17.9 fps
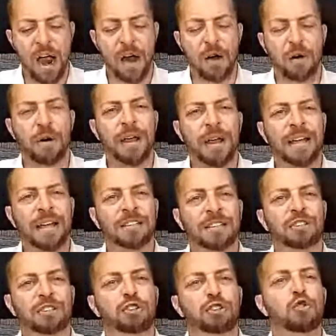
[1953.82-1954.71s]
our
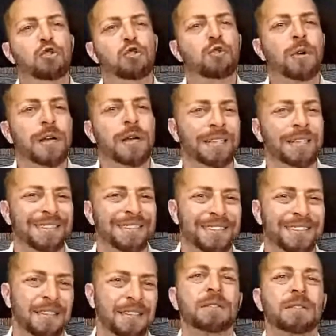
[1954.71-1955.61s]

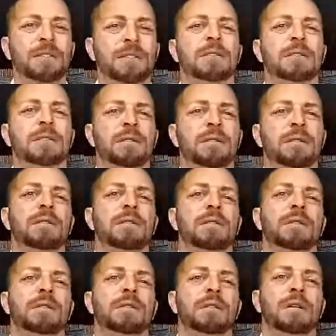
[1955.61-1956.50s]
endurance
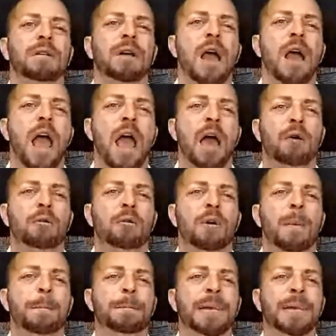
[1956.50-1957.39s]

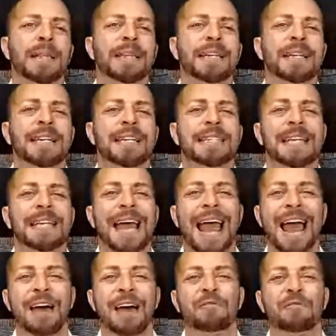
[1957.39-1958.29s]
our ability
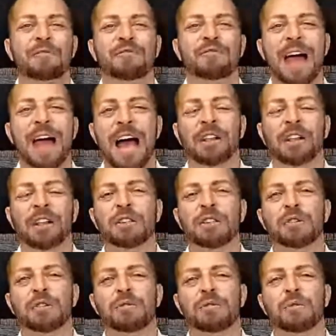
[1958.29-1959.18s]
to have
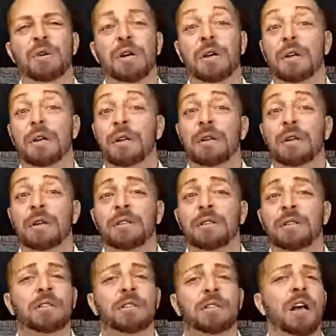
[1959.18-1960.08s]
value
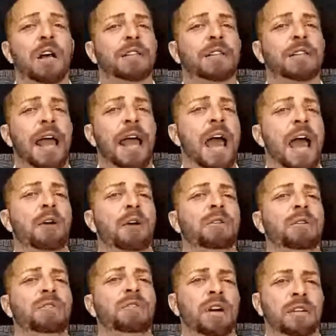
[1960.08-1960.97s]
sucked
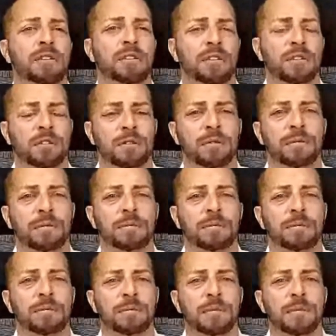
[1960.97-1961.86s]
out of us
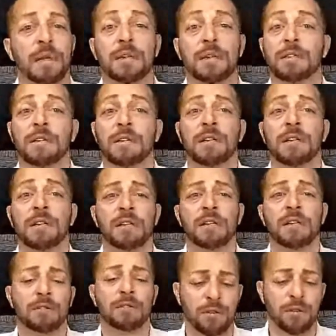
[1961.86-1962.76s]
and to
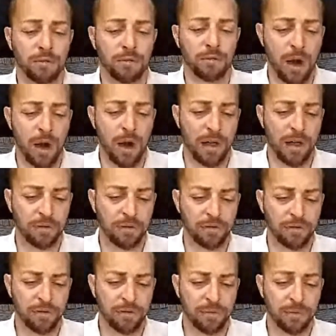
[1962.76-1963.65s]
continue to
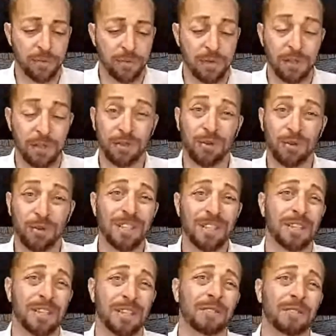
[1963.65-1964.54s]
thrive is
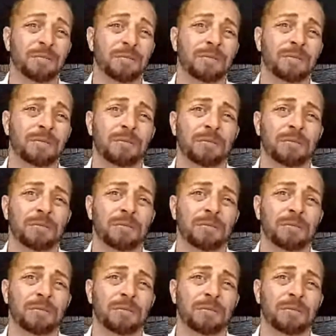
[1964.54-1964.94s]
increasing.